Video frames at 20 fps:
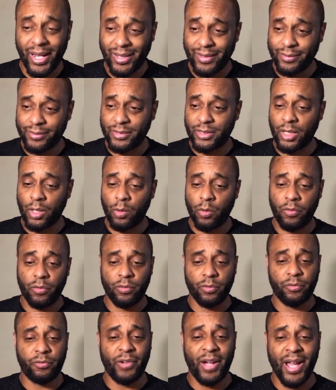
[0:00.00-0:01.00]
So
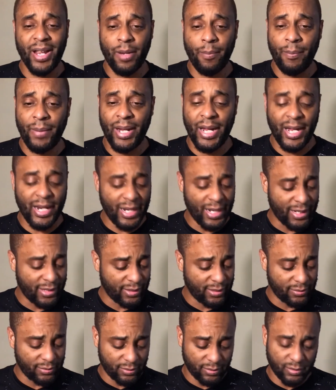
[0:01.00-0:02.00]
find a man that
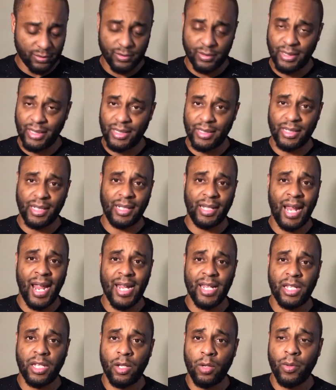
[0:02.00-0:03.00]

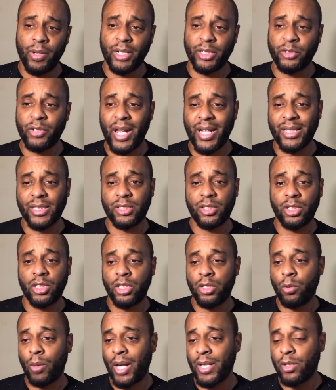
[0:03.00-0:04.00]
like you and attracted to you
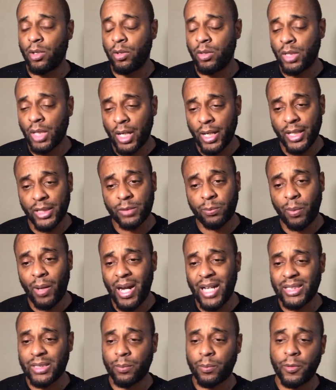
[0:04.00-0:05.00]
while you're young as
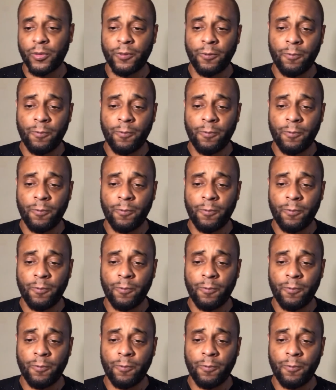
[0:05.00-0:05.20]
possible.